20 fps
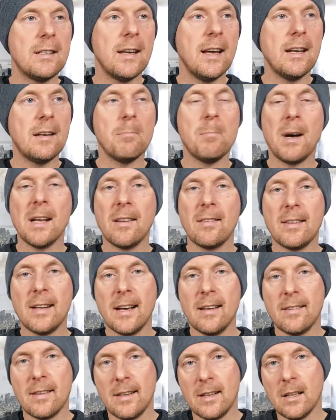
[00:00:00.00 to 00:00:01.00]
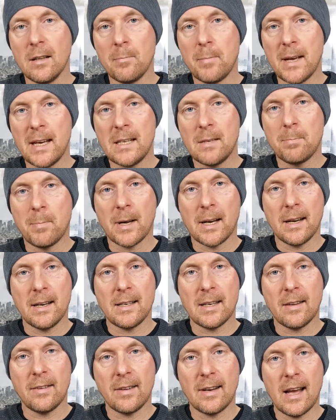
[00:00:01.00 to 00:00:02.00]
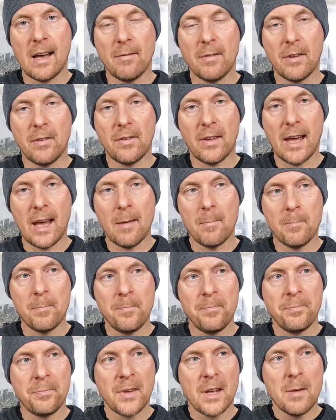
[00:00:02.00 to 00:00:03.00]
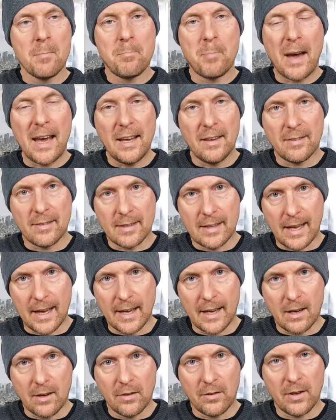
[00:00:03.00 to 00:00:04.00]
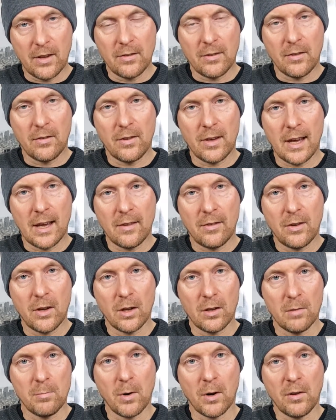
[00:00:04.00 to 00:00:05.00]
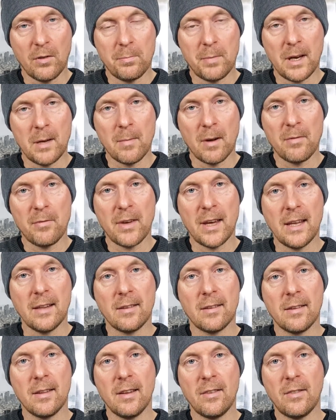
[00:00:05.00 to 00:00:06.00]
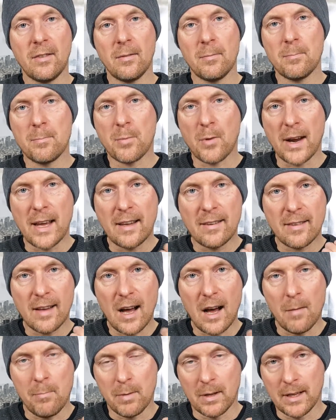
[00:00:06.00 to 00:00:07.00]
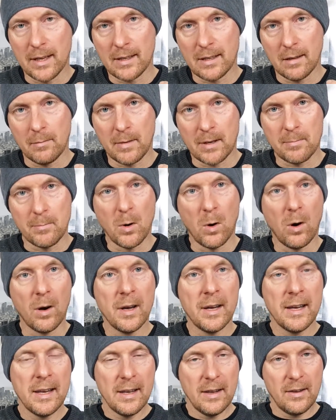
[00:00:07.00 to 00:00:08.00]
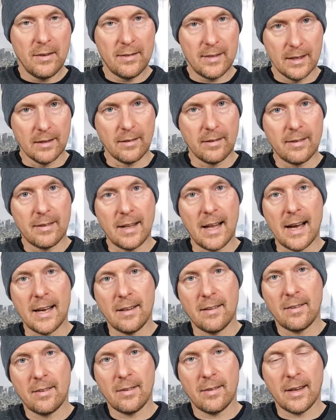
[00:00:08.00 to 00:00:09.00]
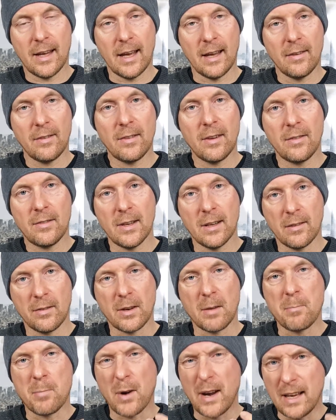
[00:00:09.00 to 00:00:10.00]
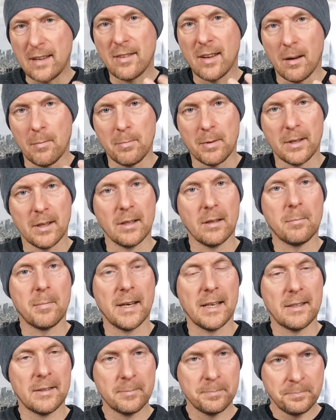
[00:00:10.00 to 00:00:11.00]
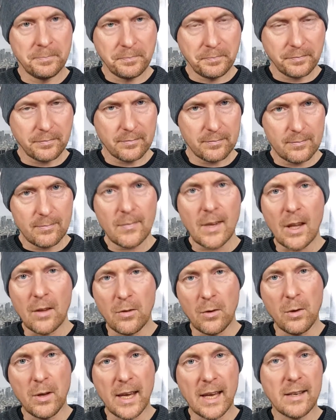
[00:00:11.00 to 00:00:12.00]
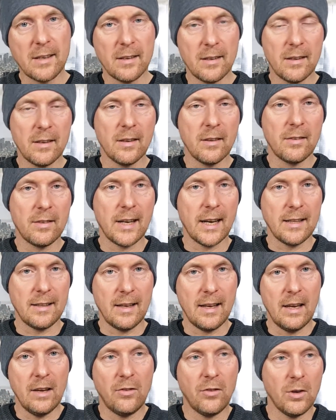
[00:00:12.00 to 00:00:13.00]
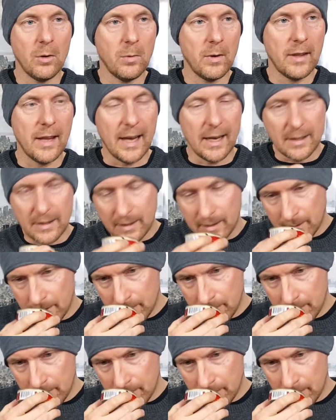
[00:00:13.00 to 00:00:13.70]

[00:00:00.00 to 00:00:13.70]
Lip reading: It mudslides a little bit, but it doesn't have the same paste-like consistency as Göteborg's Prima Fint. This breaks up a little bit more, still slides, still sort of breaks up a little bit. So you get a slight issue with that.